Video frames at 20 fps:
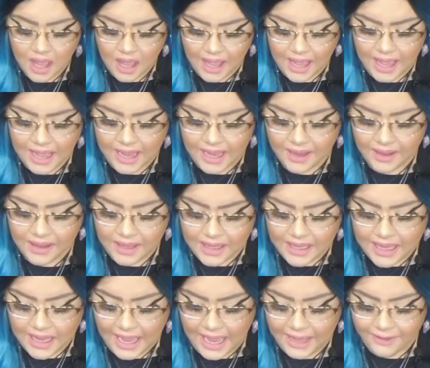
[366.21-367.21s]

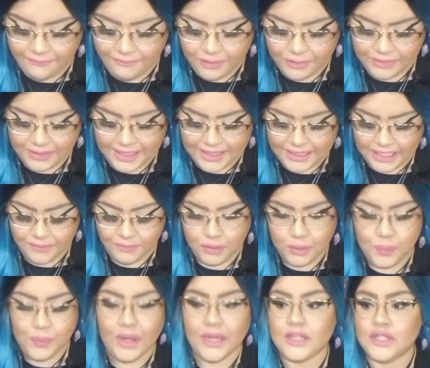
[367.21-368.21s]
I feel like if
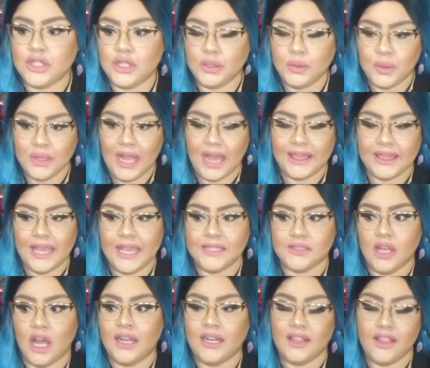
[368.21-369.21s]
you were to look at things
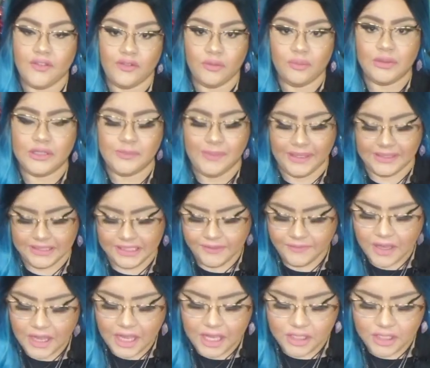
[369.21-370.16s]
on a different perspective,